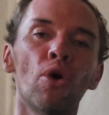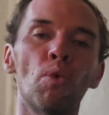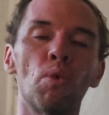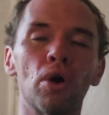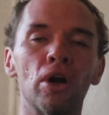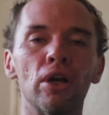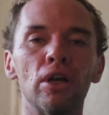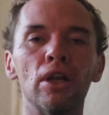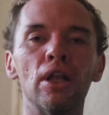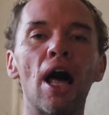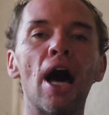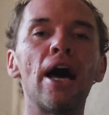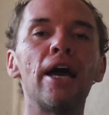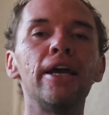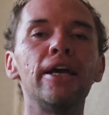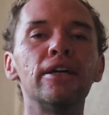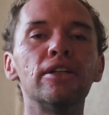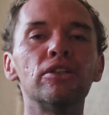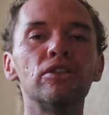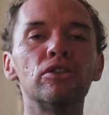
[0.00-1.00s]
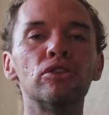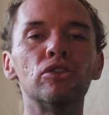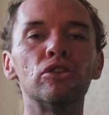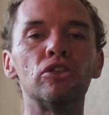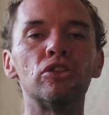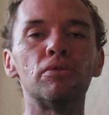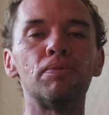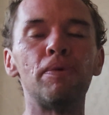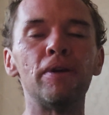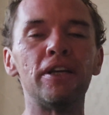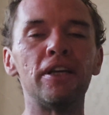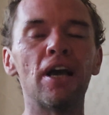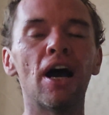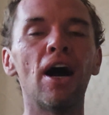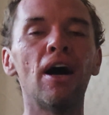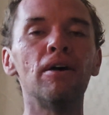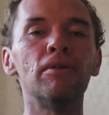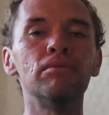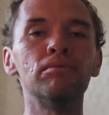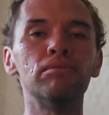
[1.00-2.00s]
where lions
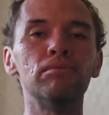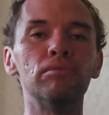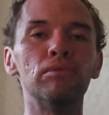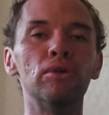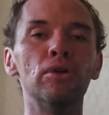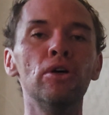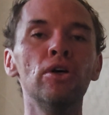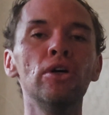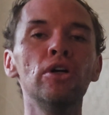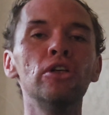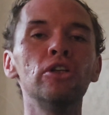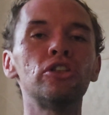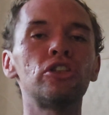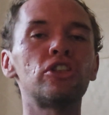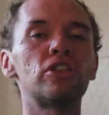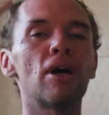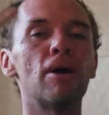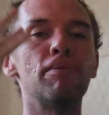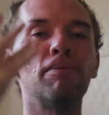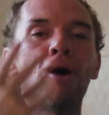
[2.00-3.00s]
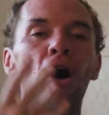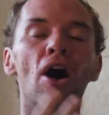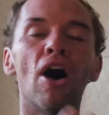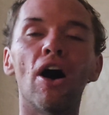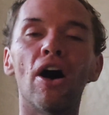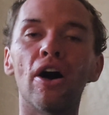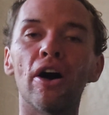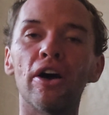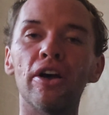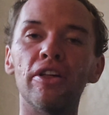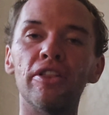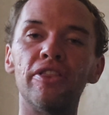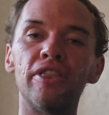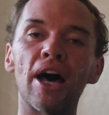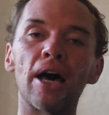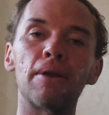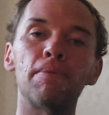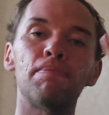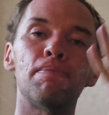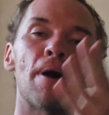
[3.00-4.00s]
become somehow
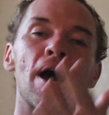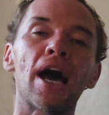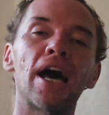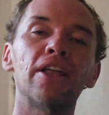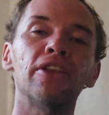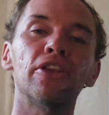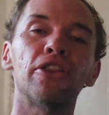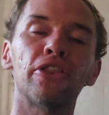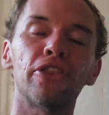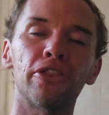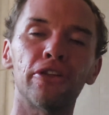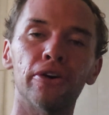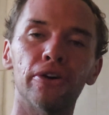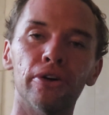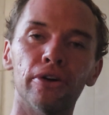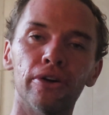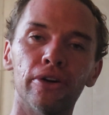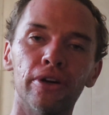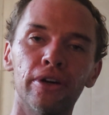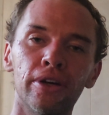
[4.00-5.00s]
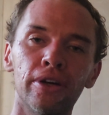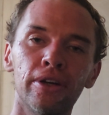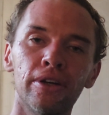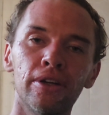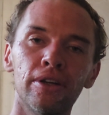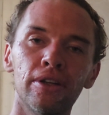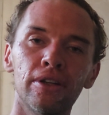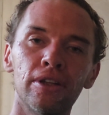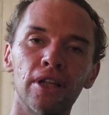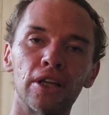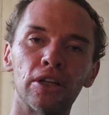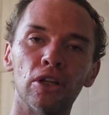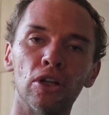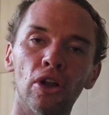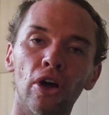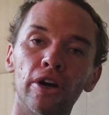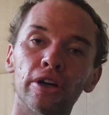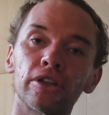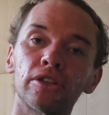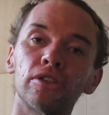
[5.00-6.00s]
that panther that
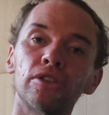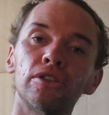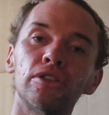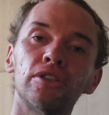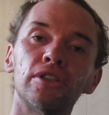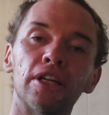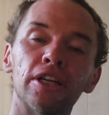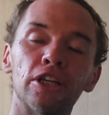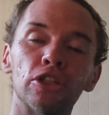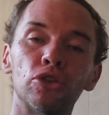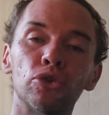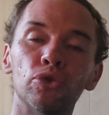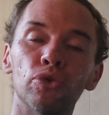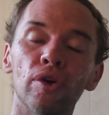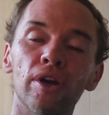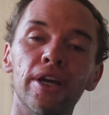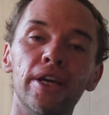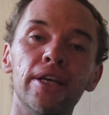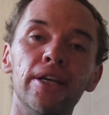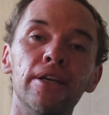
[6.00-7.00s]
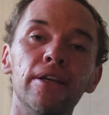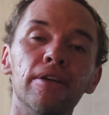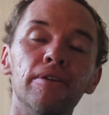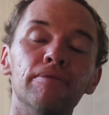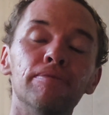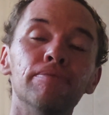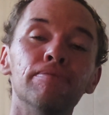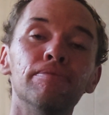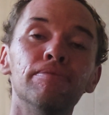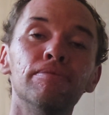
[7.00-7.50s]
lurks in a tree